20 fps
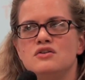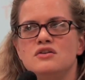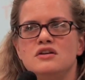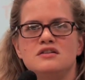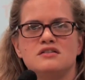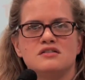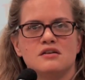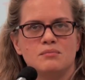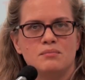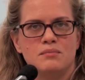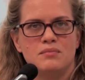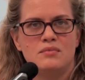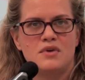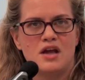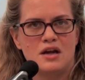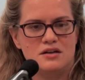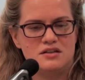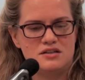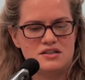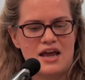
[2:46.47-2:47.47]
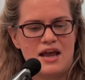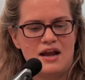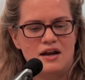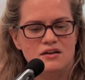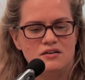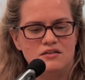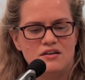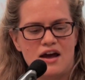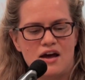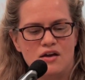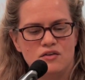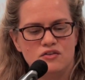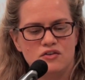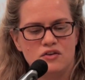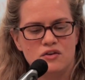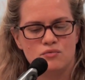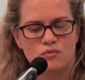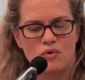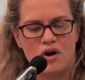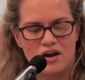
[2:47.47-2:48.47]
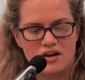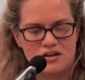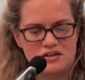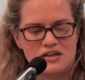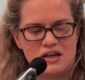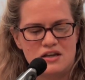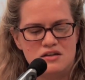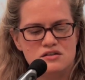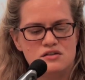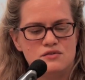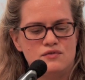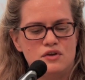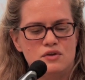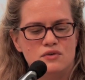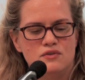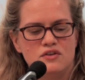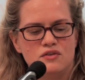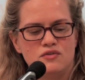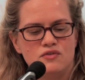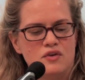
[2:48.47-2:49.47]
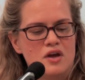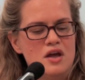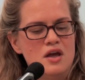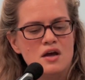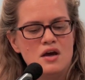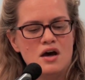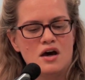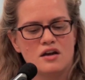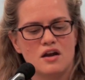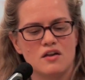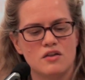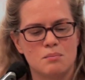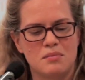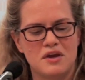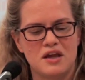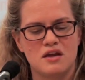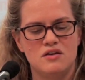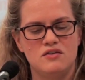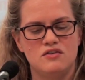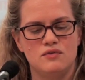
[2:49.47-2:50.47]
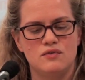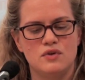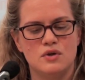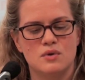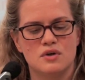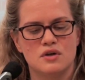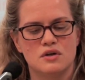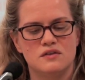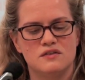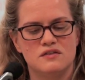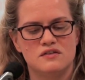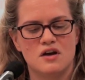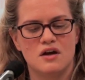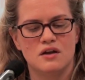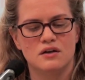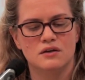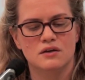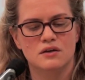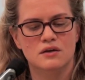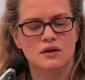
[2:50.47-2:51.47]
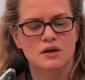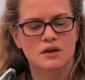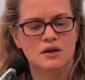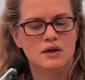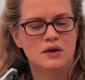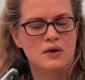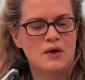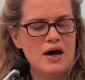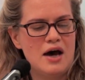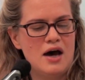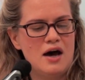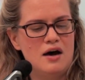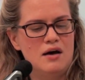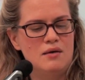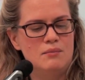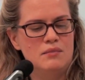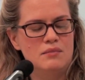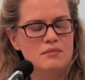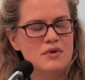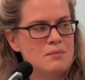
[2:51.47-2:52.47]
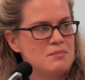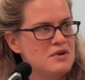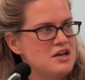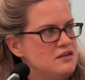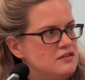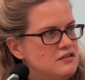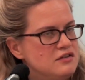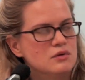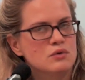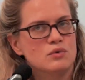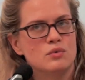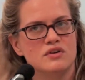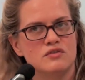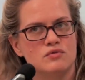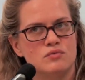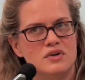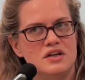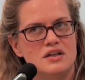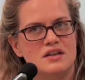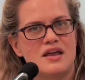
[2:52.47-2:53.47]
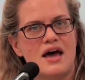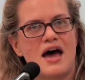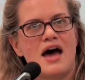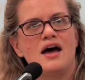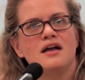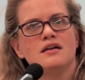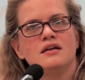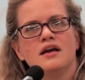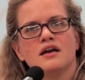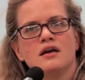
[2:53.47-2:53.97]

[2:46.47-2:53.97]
You need to get it tailored down to the right interviews. If another big interviewer has done a piece, you always read that.